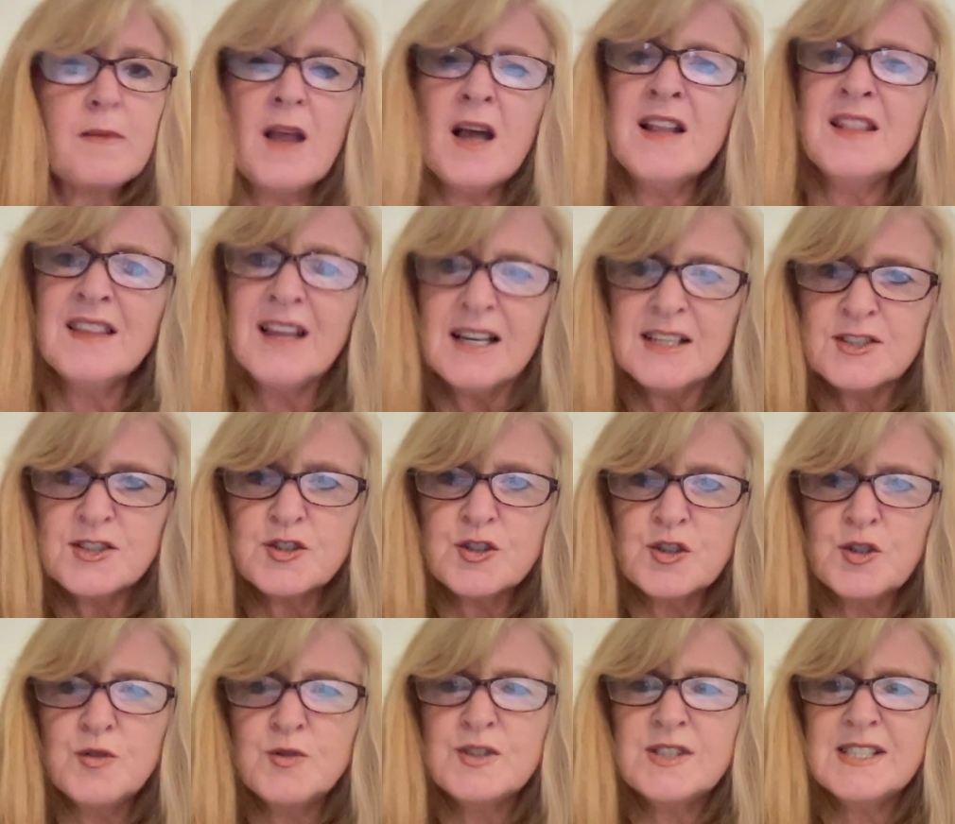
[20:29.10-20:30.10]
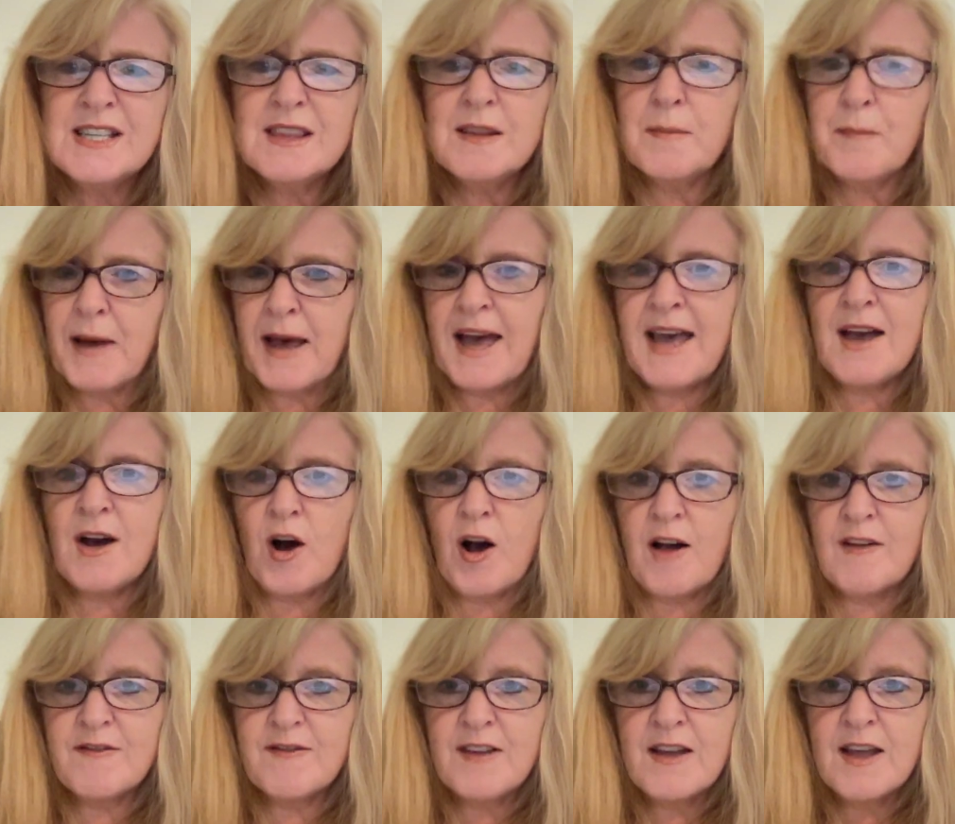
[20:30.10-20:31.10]
unless you see the
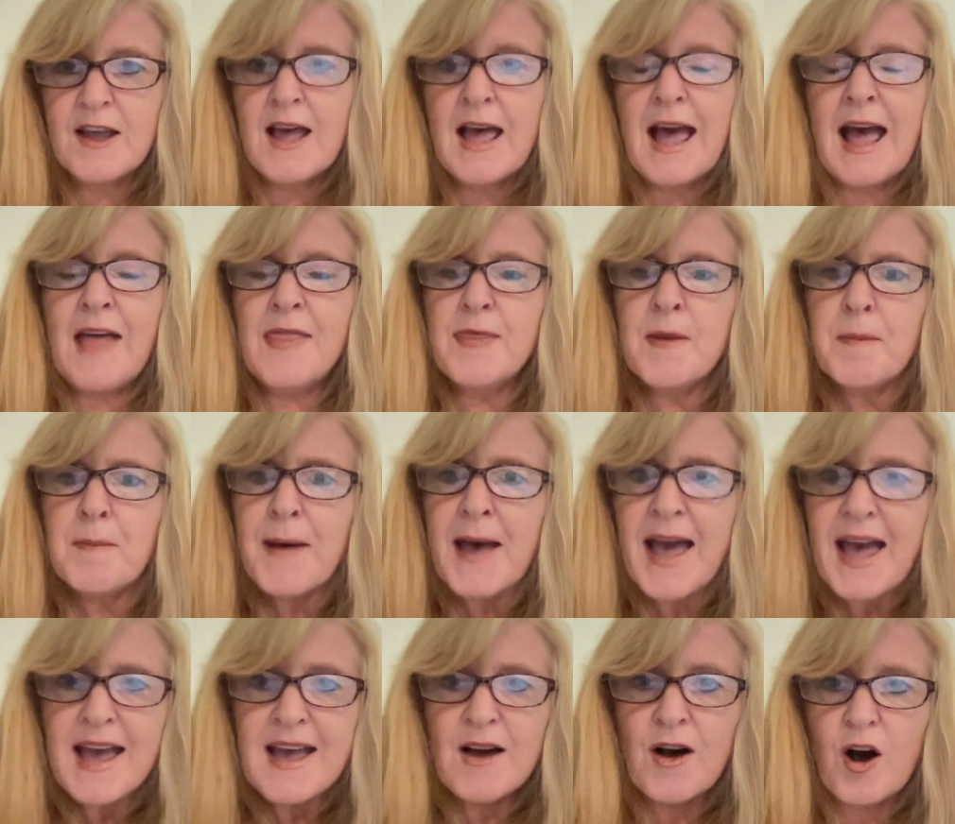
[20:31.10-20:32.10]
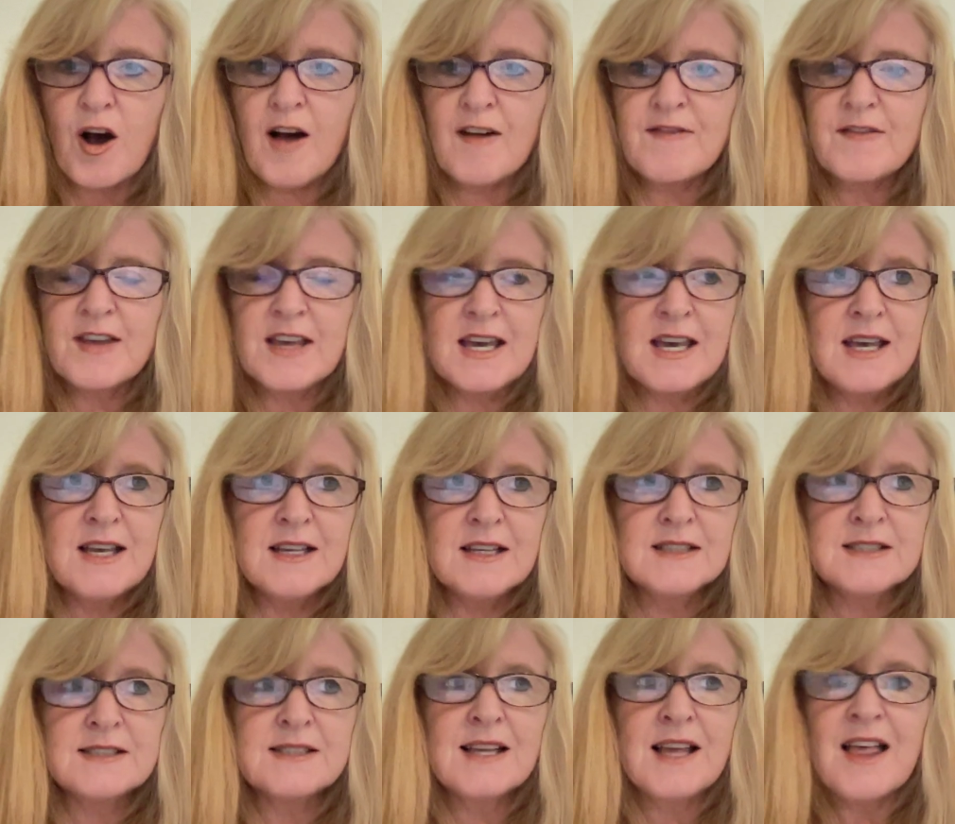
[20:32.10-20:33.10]
payoff. And the payoff
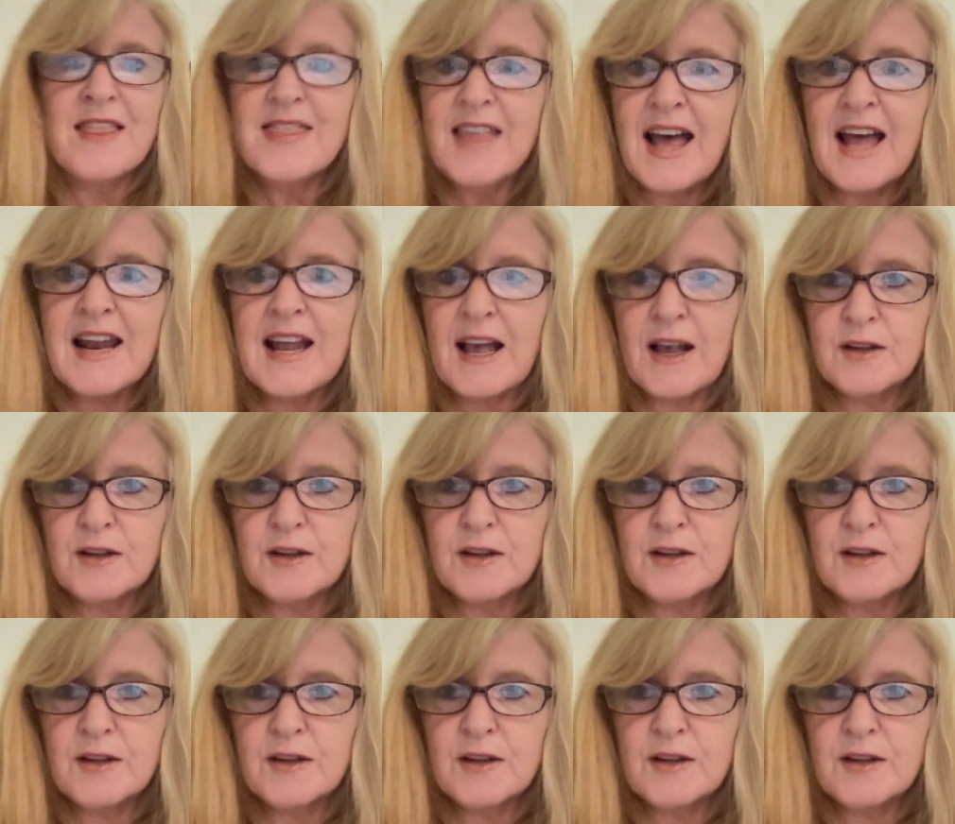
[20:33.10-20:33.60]
is that